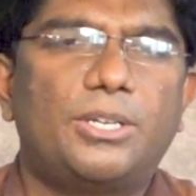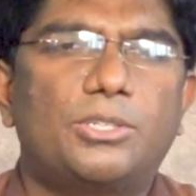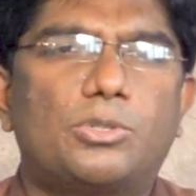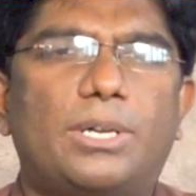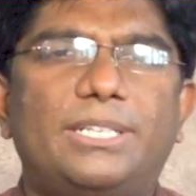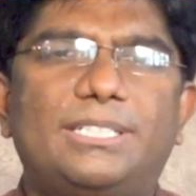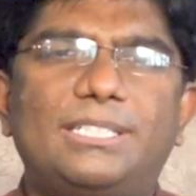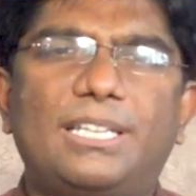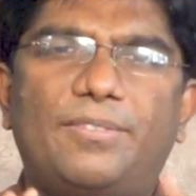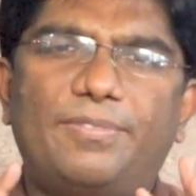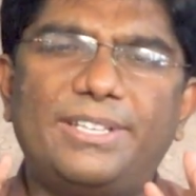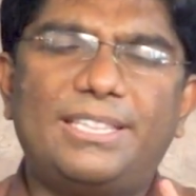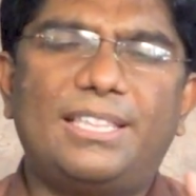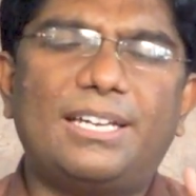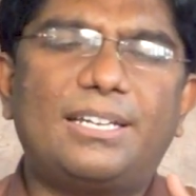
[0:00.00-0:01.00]
So I think that
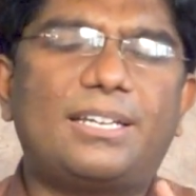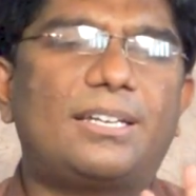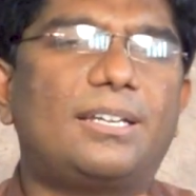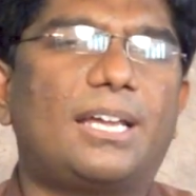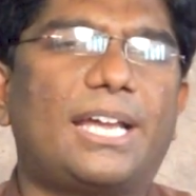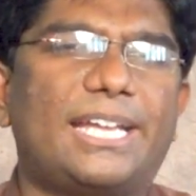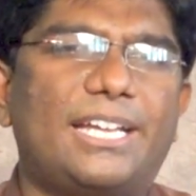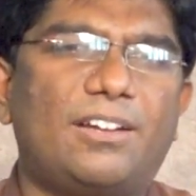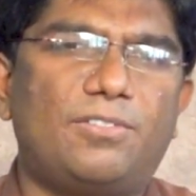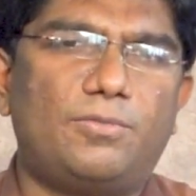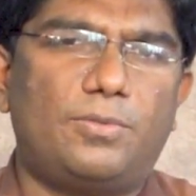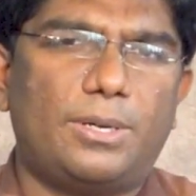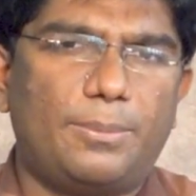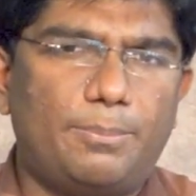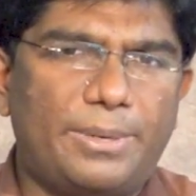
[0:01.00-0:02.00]
with that
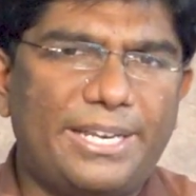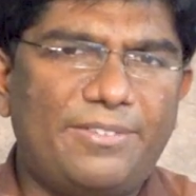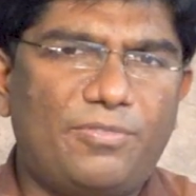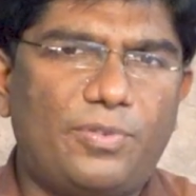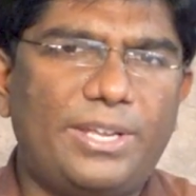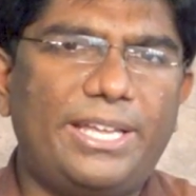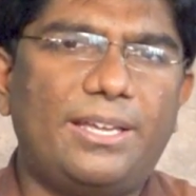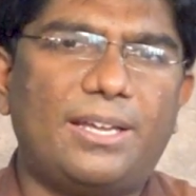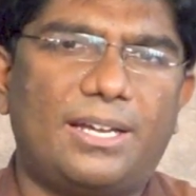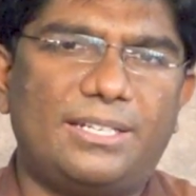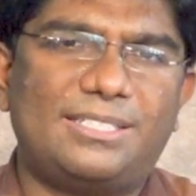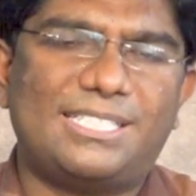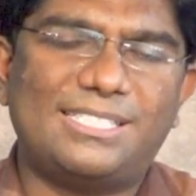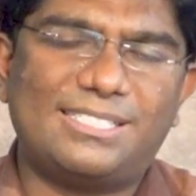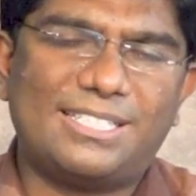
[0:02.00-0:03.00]
I
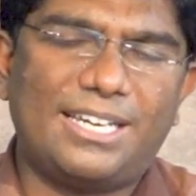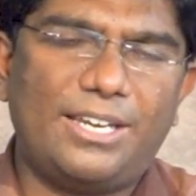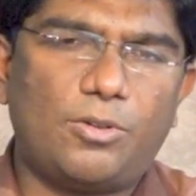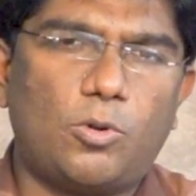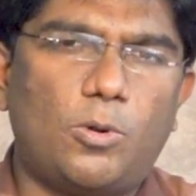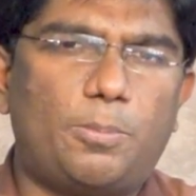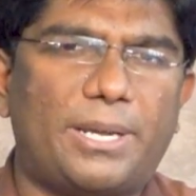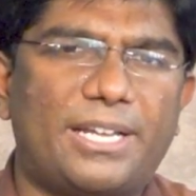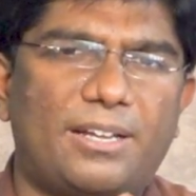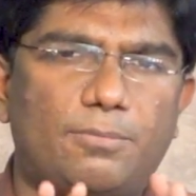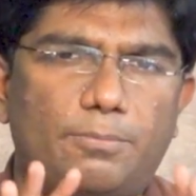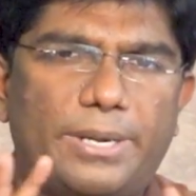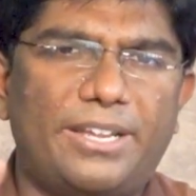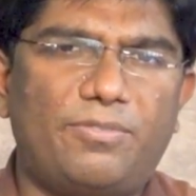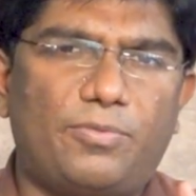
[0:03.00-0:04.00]
sincerely hope I
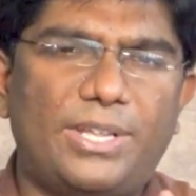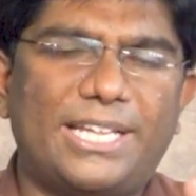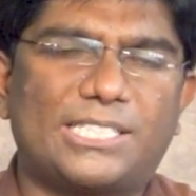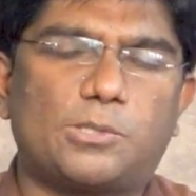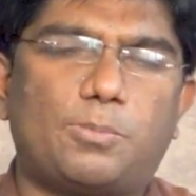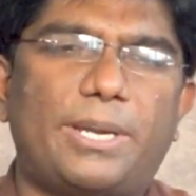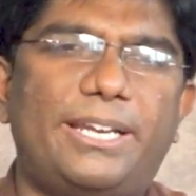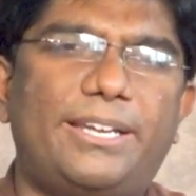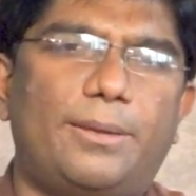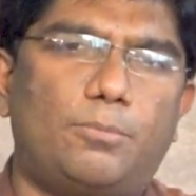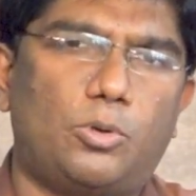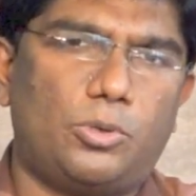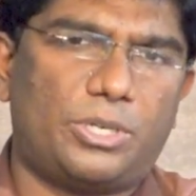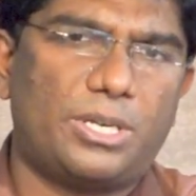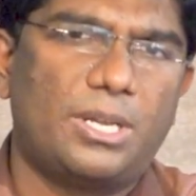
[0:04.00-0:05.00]
have briefly explained
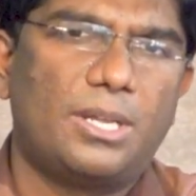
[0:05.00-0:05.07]
about